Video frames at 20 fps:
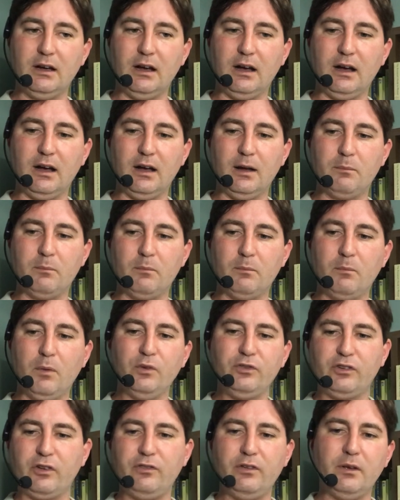um,
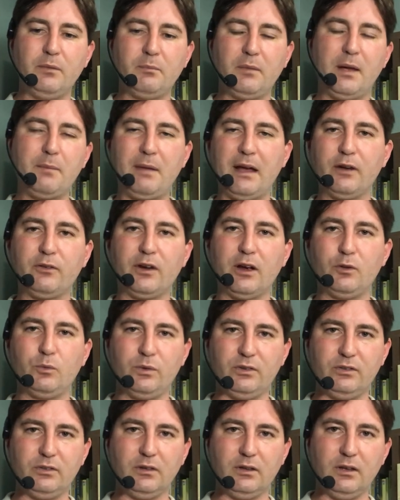most of it, my background
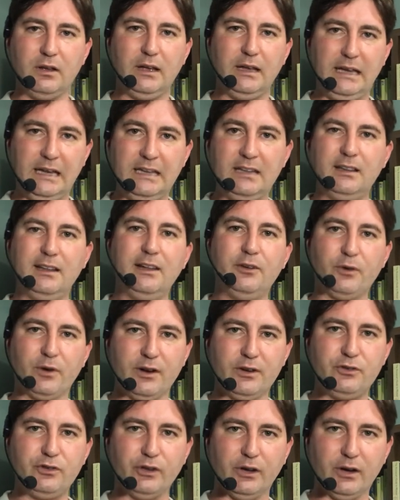was in
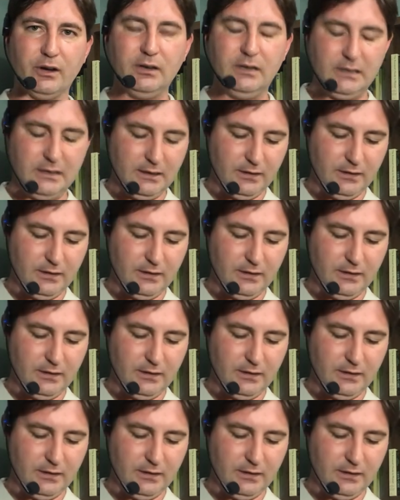literature.